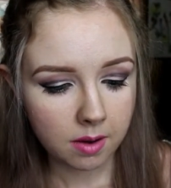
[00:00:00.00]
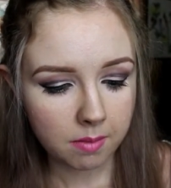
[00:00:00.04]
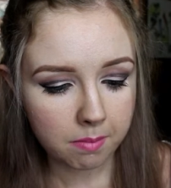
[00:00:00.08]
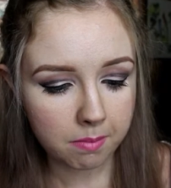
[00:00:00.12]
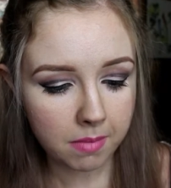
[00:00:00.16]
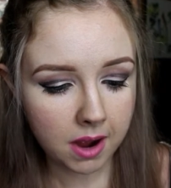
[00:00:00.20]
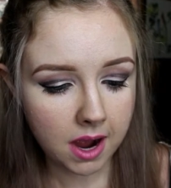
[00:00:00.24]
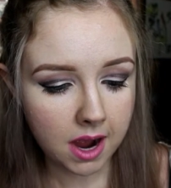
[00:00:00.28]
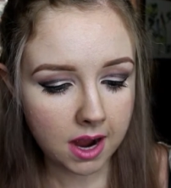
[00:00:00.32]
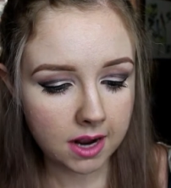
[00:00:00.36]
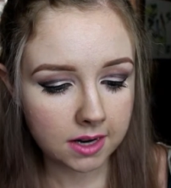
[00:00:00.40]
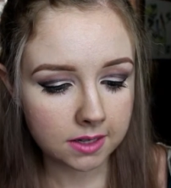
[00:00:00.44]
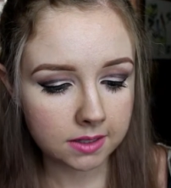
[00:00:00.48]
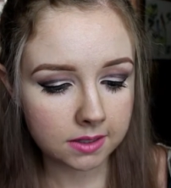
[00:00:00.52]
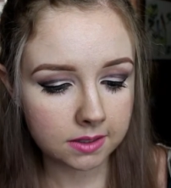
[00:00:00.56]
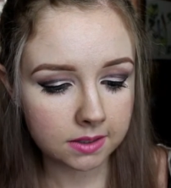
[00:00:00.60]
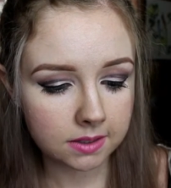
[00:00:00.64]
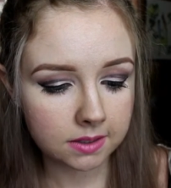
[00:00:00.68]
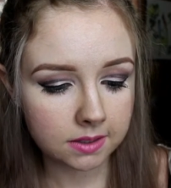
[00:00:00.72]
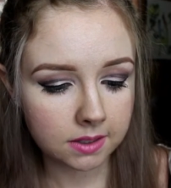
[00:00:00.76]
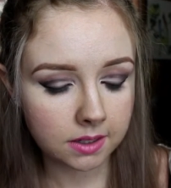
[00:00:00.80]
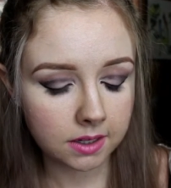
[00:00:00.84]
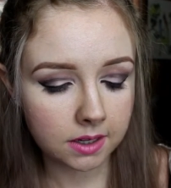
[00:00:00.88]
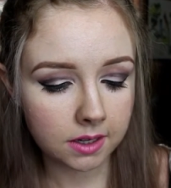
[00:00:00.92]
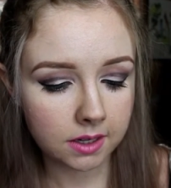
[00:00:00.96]

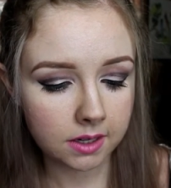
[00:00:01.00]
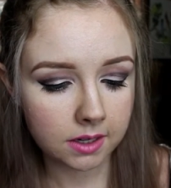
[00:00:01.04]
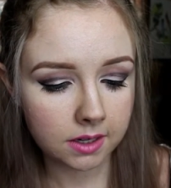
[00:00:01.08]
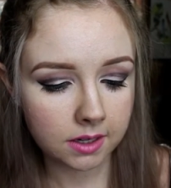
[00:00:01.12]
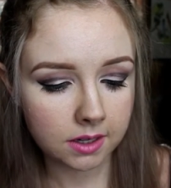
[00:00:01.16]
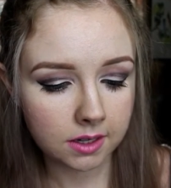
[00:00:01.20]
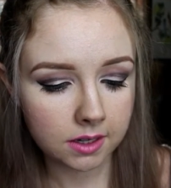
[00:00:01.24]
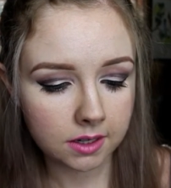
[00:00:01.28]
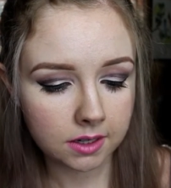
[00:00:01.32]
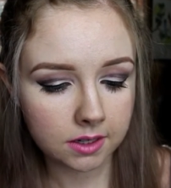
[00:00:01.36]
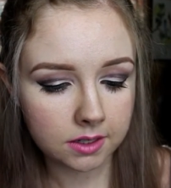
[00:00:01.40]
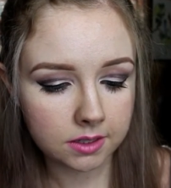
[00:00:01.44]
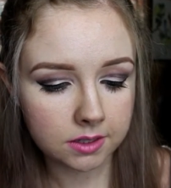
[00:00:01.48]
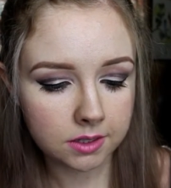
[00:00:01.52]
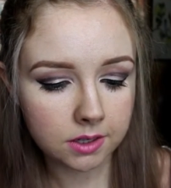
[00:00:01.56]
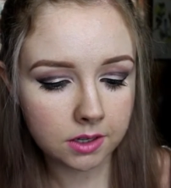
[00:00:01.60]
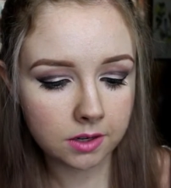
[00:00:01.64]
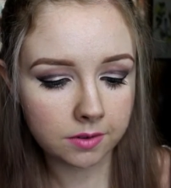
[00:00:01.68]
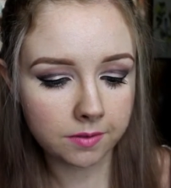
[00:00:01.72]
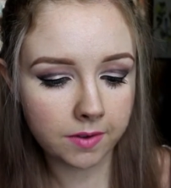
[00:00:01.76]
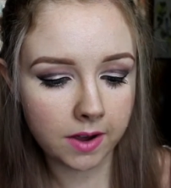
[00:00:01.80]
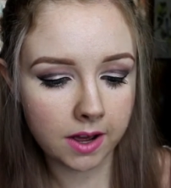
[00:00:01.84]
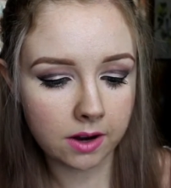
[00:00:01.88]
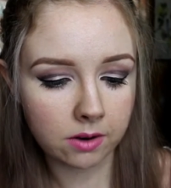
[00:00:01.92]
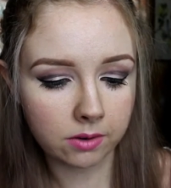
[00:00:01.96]
Mask.
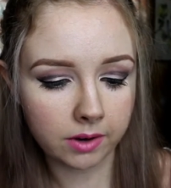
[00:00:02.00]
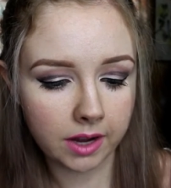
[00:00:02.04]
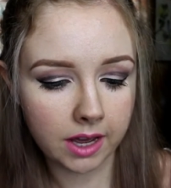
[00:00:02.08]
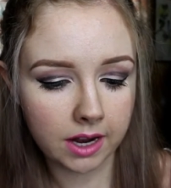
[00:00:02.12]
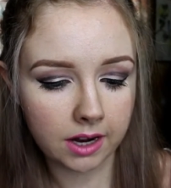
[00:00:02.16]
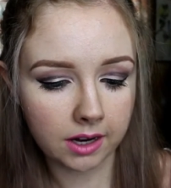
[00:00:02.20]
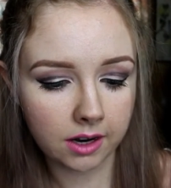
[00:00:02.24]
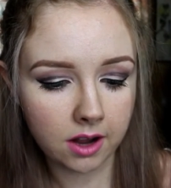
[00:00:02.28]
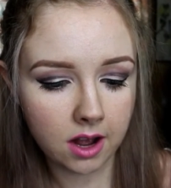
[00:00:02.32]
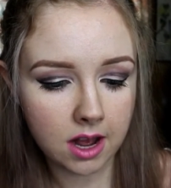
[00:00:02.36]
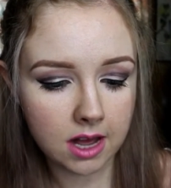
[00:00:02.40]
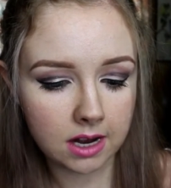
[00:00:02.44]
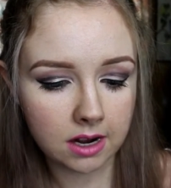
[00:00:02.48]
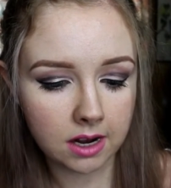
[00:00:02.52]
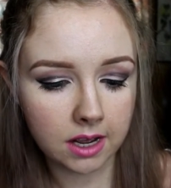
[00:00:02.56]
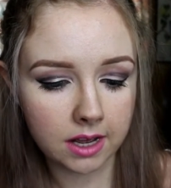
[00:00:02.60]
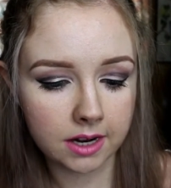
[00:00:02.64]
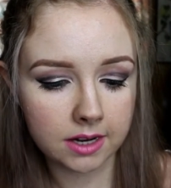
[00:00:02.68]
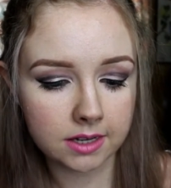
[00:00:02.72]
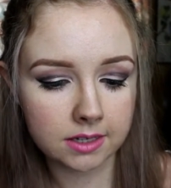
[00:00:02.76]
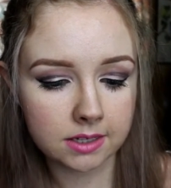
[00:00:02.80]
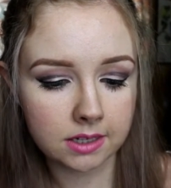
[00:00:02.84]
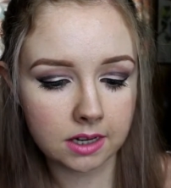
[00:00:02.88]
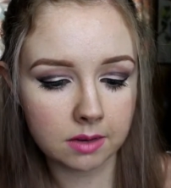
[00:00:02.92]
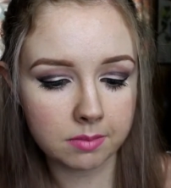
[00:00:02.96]
Certified organic
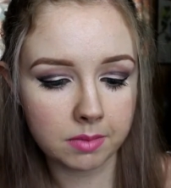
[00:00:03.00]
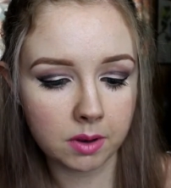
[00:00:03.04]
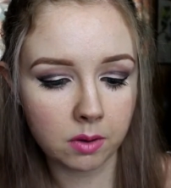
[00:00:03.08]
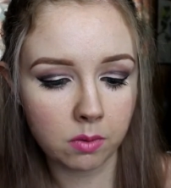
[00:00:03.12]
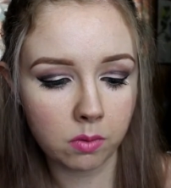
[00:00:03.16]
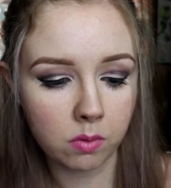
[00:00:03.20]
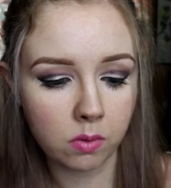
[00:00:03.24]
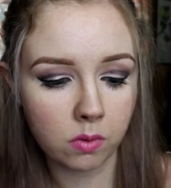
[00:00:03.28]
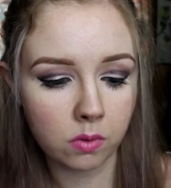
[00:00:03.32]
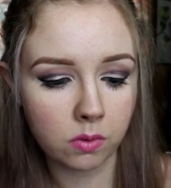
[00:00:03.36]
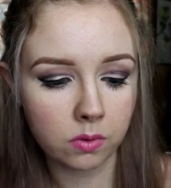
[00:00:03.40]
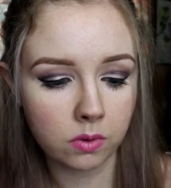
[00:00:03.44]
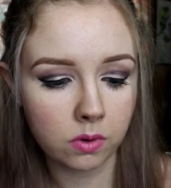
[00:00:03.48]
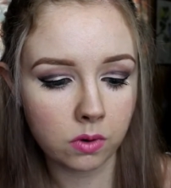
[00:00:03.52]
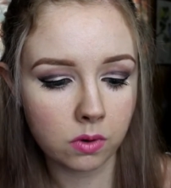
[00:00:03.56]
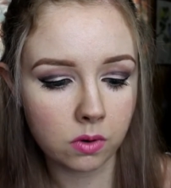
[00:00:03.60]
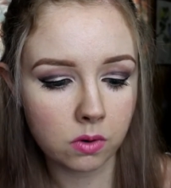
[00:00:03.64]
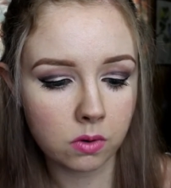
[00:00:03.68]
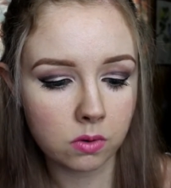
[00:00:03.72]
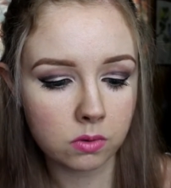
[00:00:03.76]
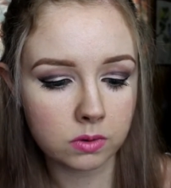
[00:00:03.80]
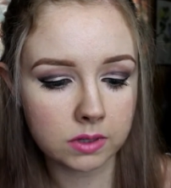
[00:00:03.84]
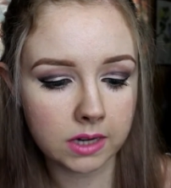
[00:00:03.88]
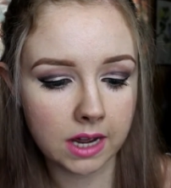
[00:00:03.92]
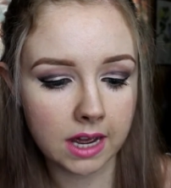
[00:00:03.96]
eyeliners can be worn
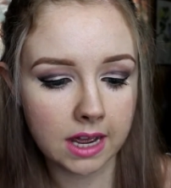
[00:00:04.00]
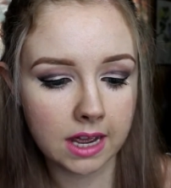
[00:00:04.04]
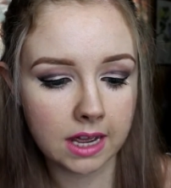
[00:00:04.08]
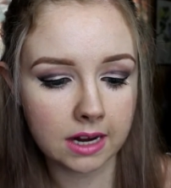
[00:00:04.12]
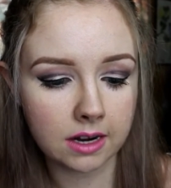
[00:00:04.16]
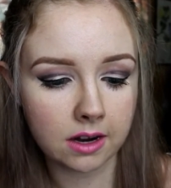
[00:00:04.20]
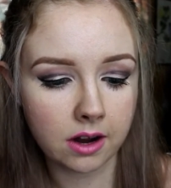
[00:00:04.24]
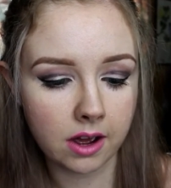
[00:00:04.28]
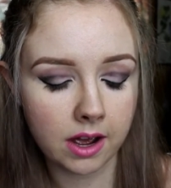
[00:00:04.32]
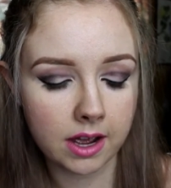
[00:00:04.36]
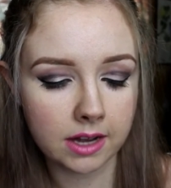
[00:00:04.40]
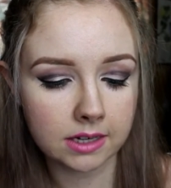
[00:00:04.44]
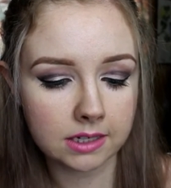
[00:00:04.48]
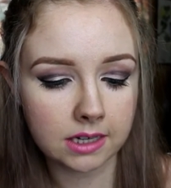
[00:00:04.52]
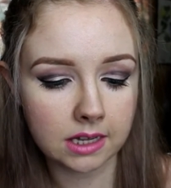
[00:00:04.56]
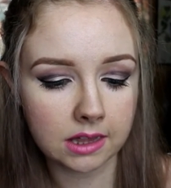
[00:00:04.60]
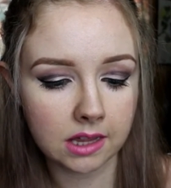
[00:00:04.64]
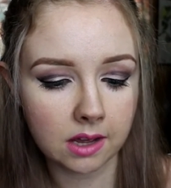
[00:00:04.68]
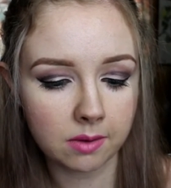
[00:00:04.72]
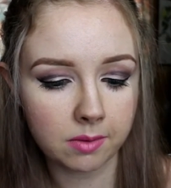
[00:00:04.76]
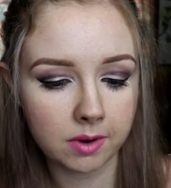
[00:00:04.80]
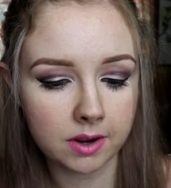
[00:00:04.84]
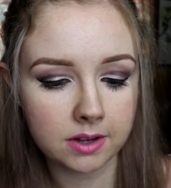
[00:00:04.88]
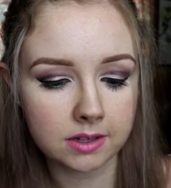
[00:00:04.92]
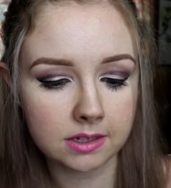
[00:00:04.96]
all day and night, and
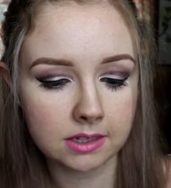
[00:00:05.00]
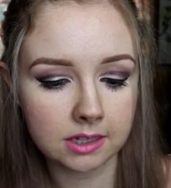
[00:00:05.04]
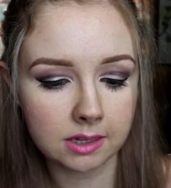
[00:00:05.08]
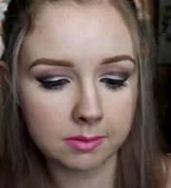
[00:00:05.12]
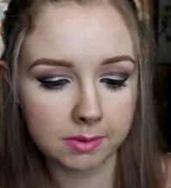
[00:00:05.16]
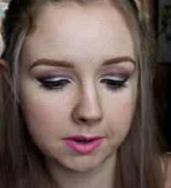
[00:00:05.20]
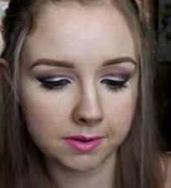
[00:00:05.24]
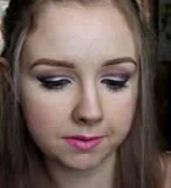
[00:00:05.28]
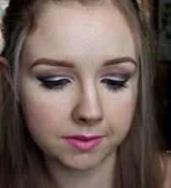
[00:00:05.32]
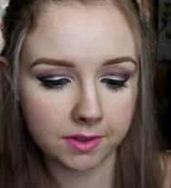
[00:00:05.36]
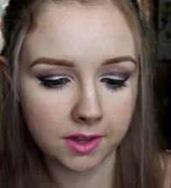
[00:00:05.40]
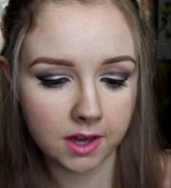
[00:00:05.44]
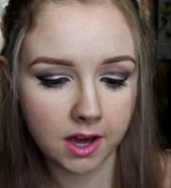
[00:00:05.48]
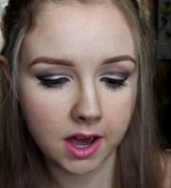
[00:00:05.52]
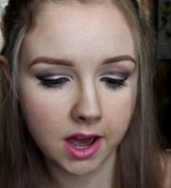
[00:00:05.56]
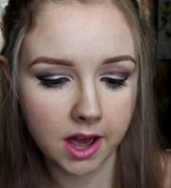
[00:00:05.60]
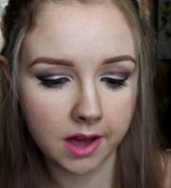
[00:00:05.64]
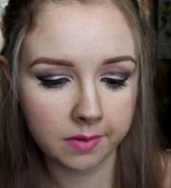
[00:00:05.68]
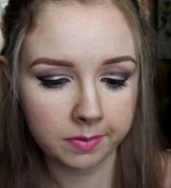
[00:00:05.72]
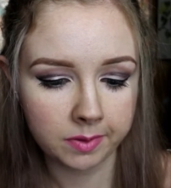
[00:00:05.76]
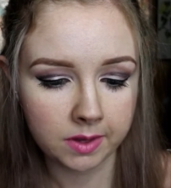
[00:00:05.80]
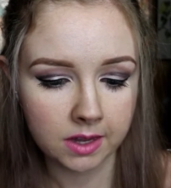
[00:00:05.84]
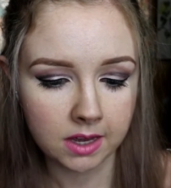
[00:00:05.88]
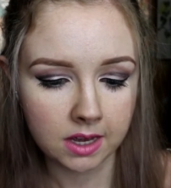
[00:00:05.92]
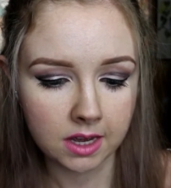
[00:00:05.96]
they won't slip off the eye.